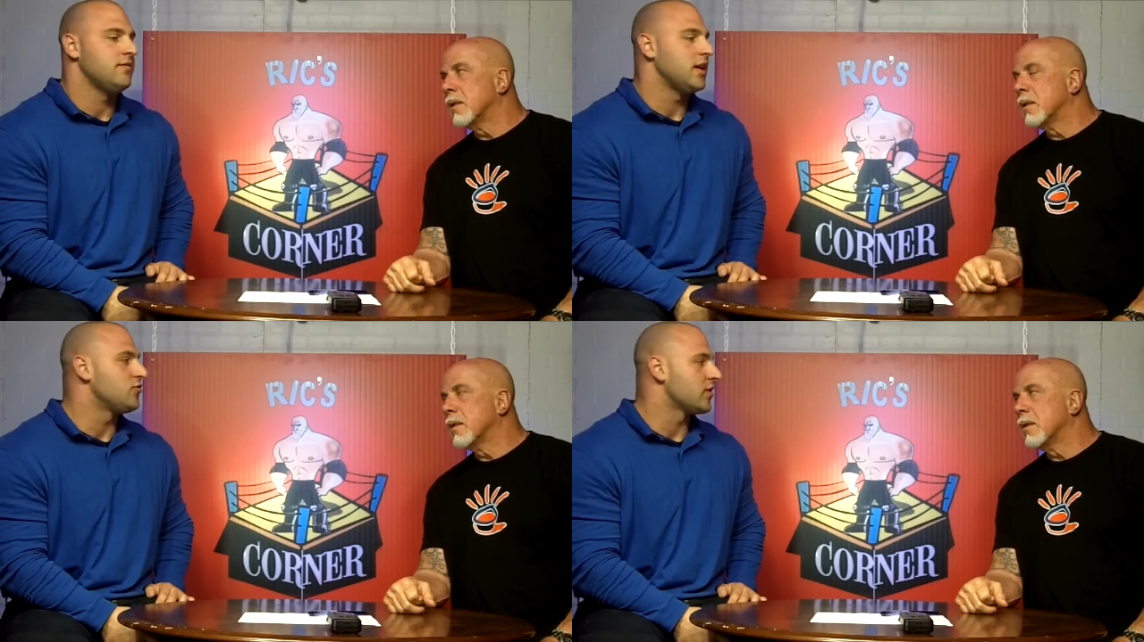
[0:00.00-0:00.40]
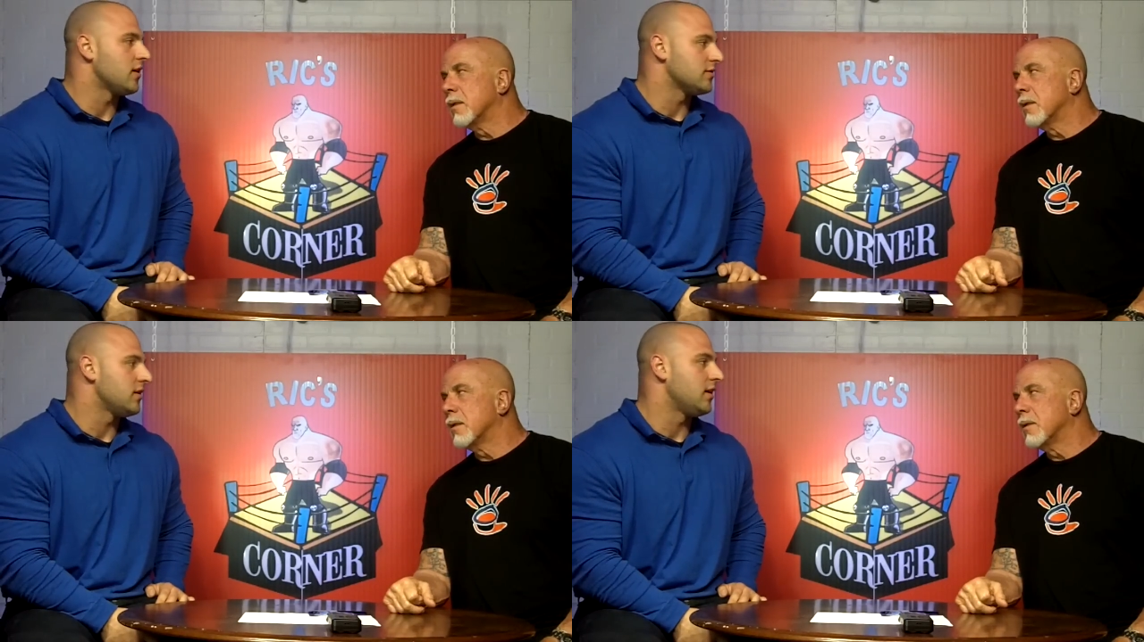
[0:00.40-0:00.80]
Speaker 1: of
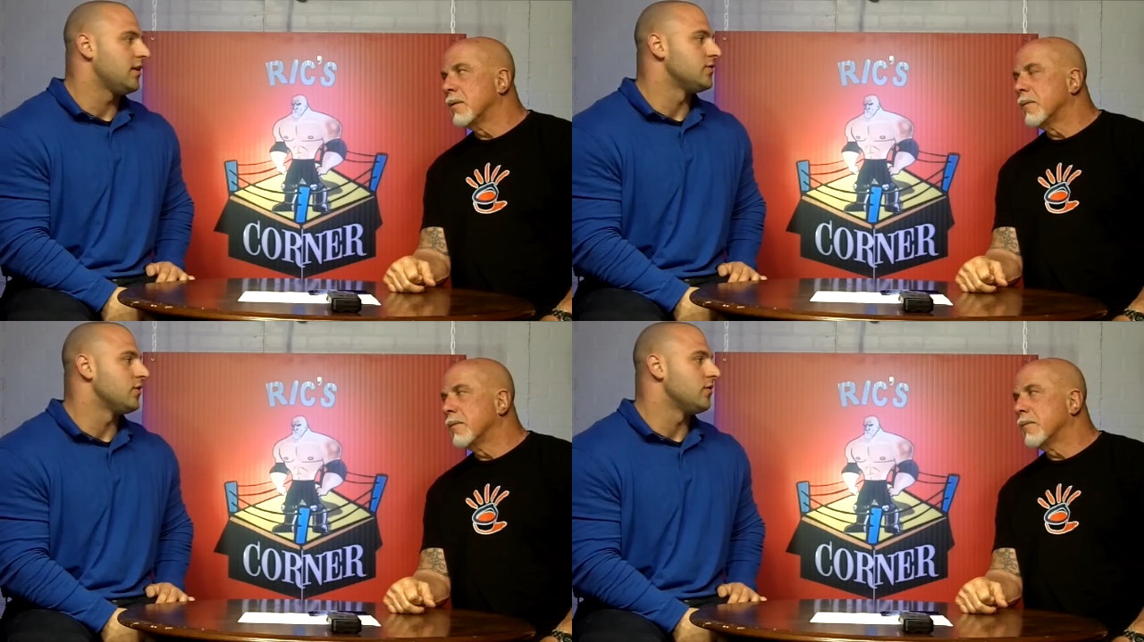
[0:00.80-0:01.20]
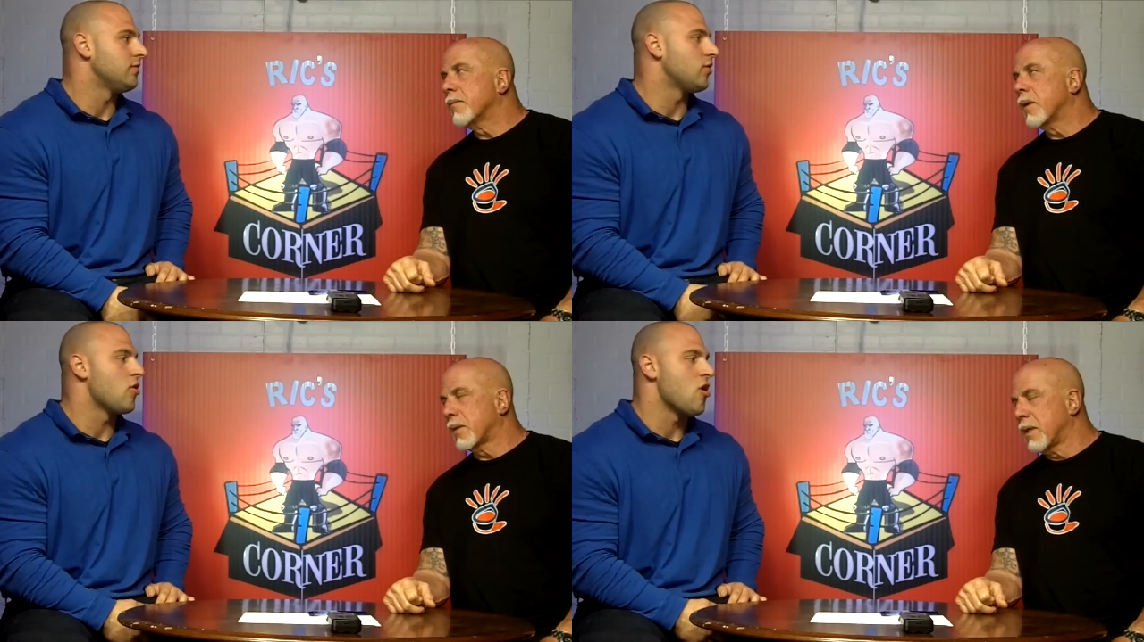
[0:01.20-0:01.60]
nitric oxide,
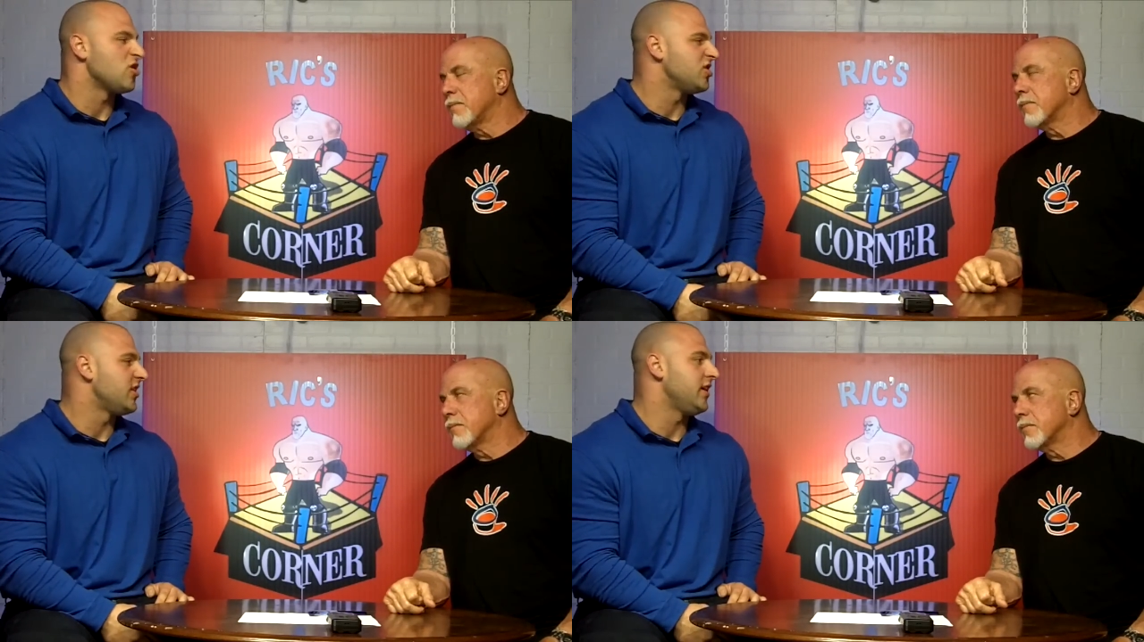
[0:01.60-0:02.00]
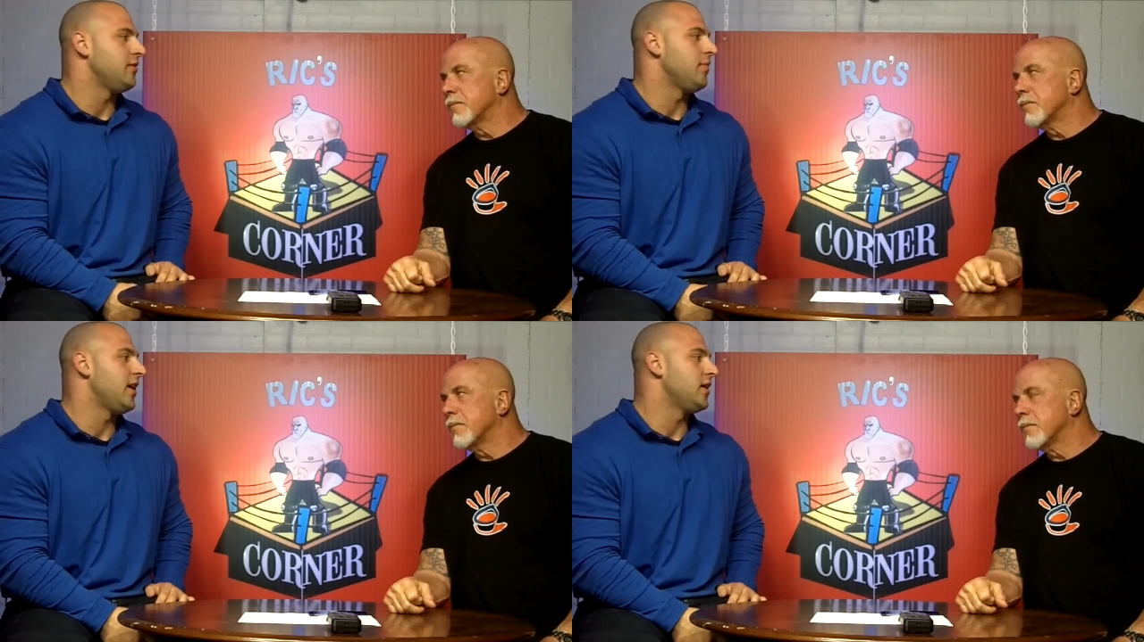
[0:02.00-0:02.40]
so okay.
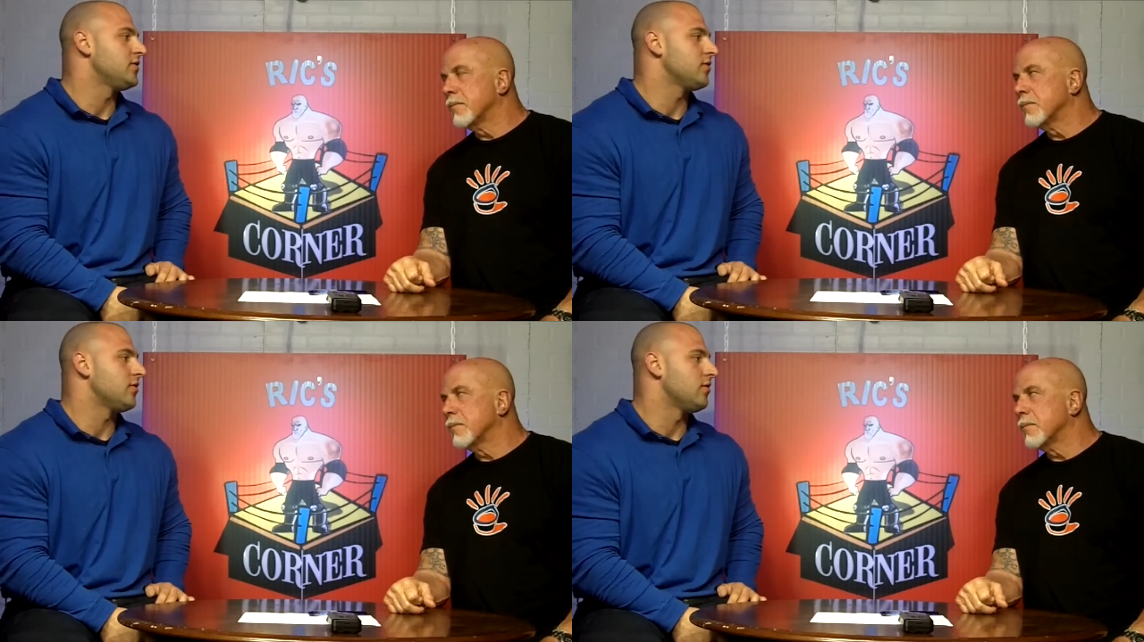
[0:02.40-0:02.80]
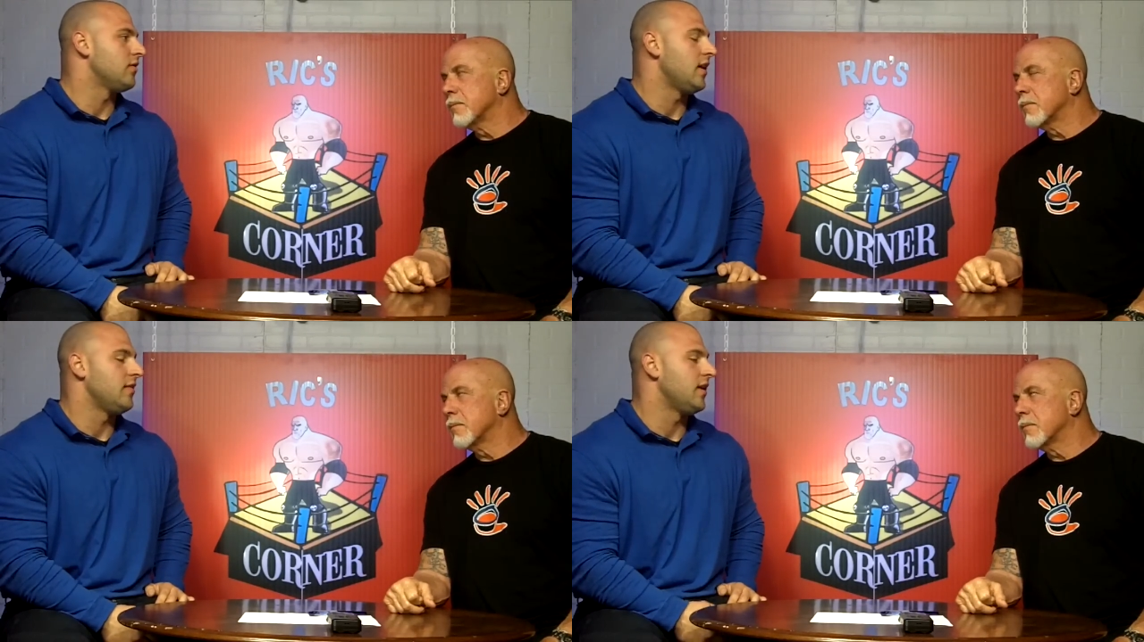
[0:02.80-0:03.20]
arginine base,
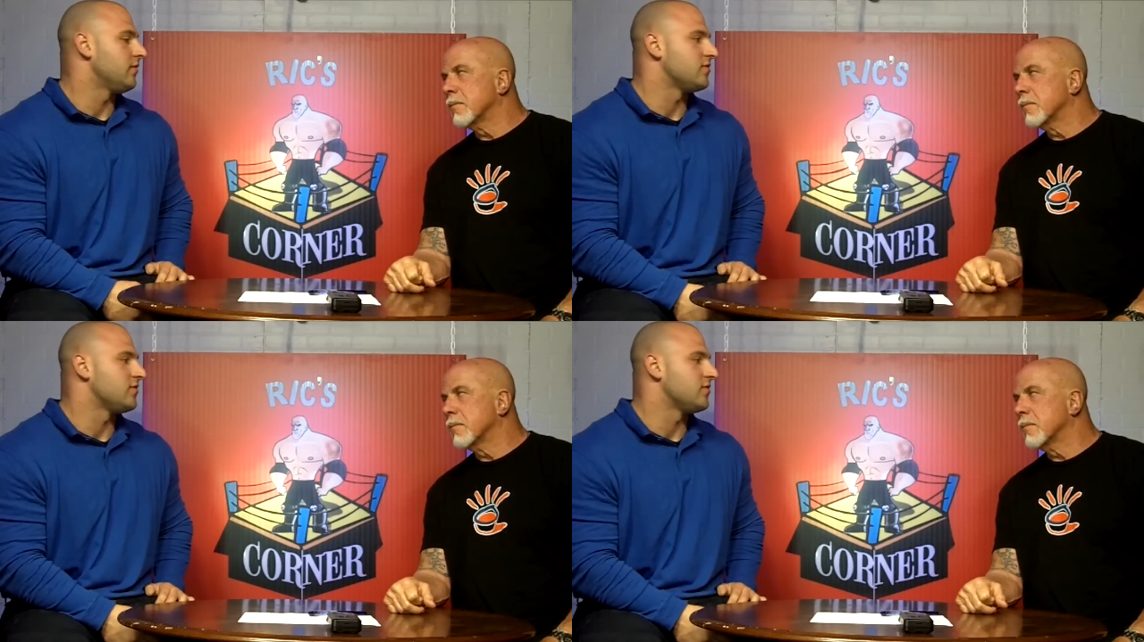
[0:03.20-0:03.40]
or and then